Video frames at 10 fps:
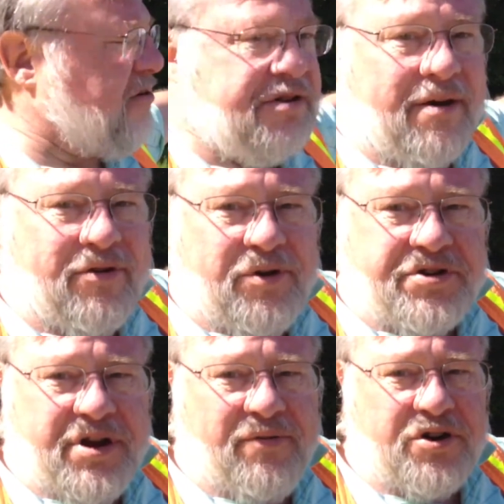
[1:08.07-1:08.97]
7
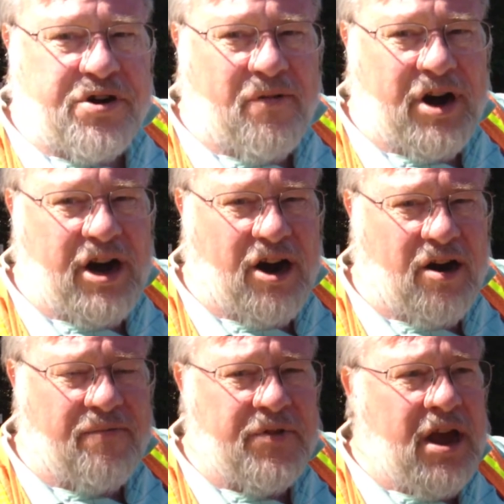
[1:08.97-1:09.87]
receivers over here.